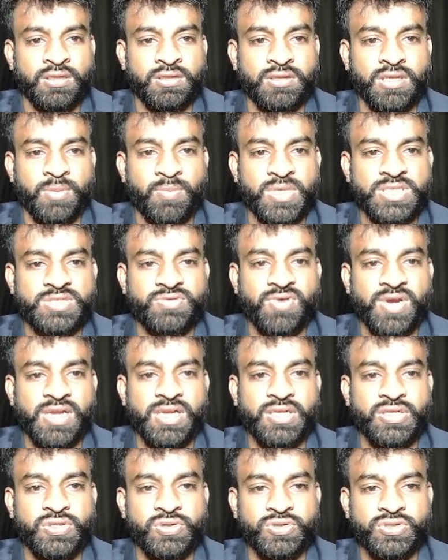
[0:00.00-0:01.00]
The most
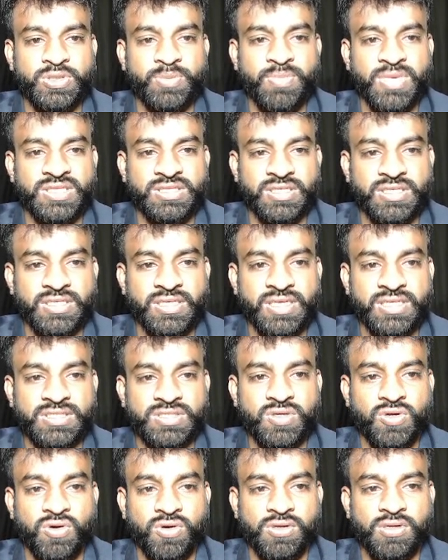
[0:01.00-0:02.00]
widely used method is
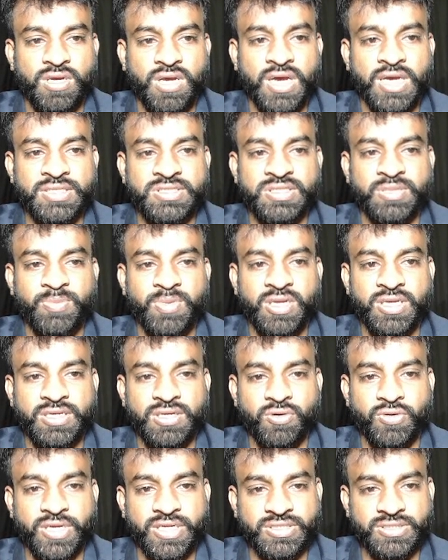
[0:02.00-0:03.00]
called algebraic
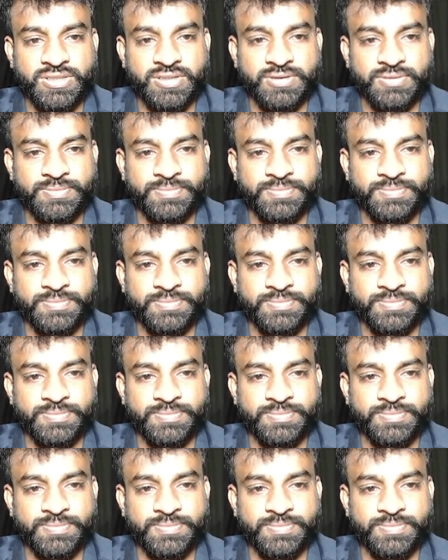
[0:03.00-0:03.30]
notation.